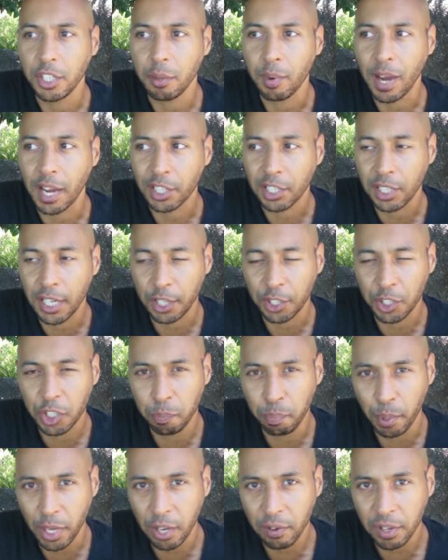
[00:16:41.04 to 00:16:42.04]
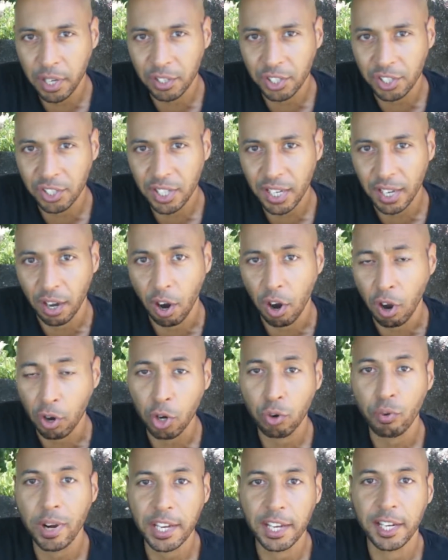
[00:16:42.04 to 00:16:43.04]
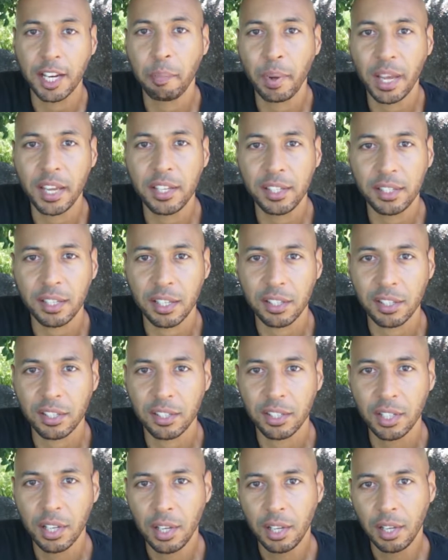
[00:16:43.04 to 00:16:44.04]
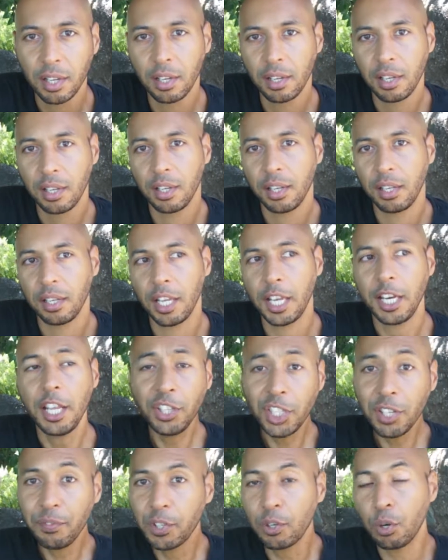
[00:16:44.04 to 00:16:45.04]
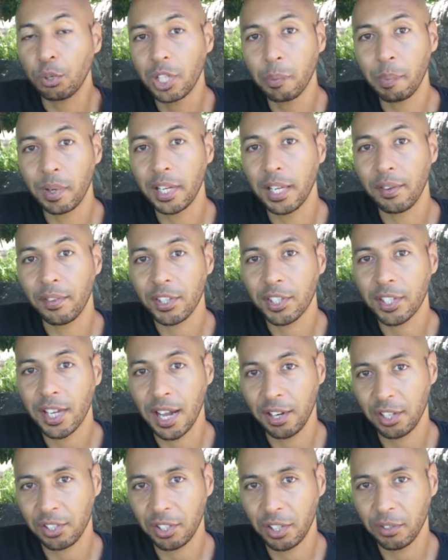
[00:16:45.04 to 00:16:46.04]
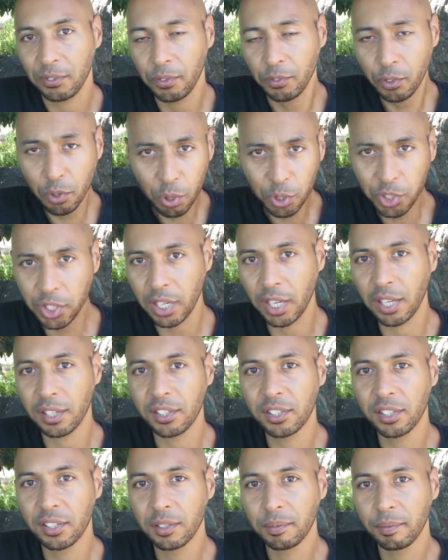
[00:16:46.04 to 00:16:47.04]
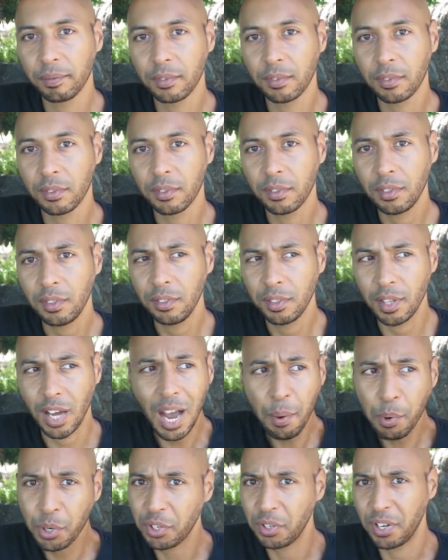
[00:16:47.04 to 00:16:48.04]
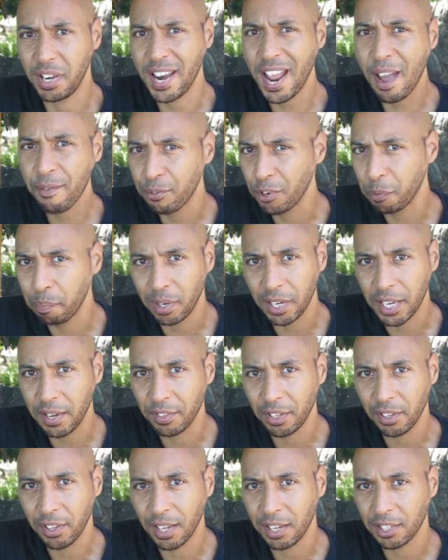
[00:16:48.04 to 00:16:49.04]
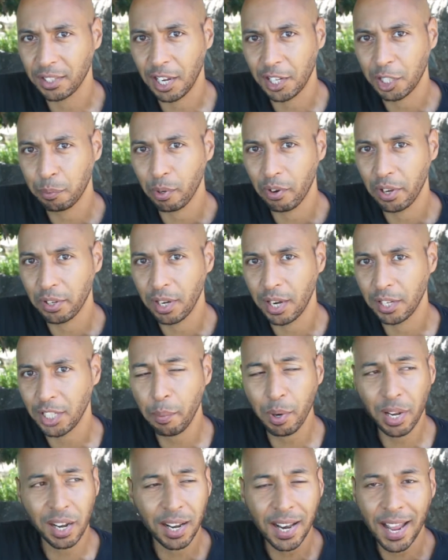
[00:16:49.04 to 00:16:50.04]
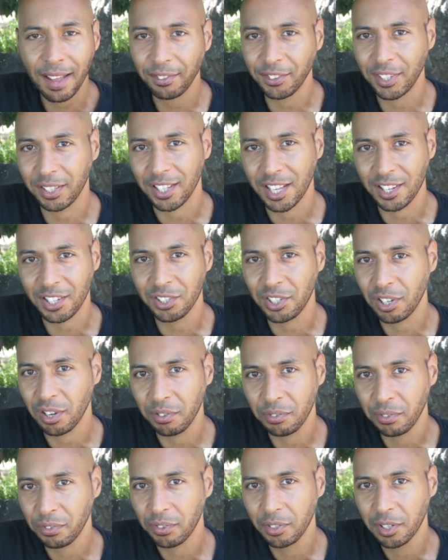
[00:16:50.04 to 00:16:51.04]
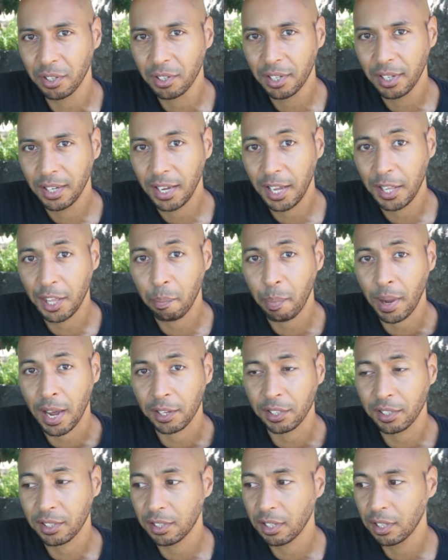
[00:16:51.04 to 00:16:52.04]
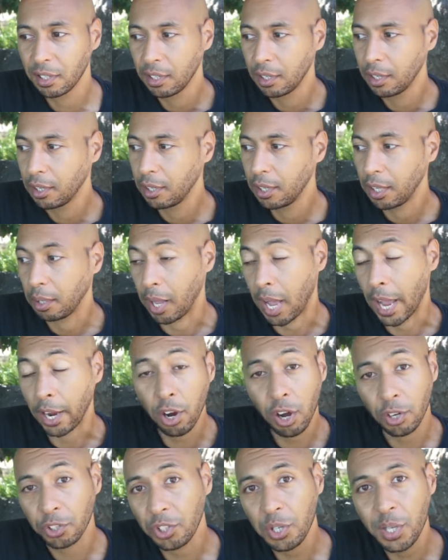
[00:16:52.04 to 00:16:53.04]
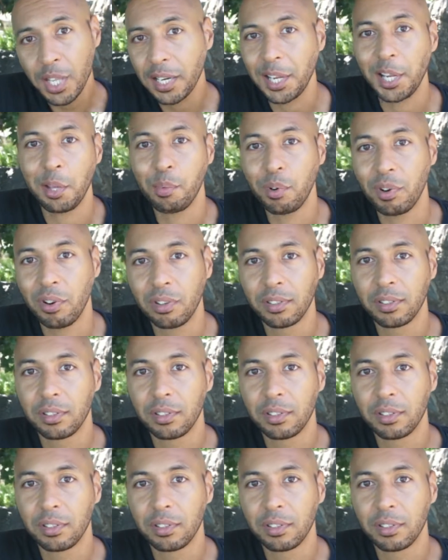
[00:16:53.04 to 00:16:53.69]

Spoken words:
actually experience it on a regular basis, it is difficult to believe this kind of stuff. Of course it is. I would never have believed things like spirit guides. I would have wanted to do this stuff in the past. I can't do that anymore.